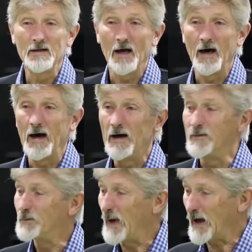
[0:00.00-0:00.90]

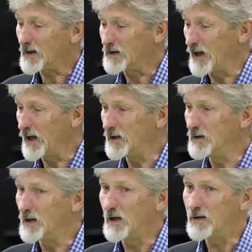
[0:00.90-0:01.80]
Back
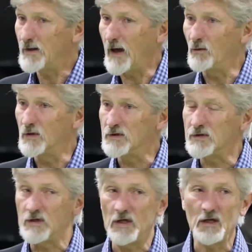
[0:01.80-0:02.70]
then, that
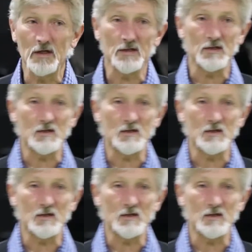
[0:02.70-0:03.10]
was the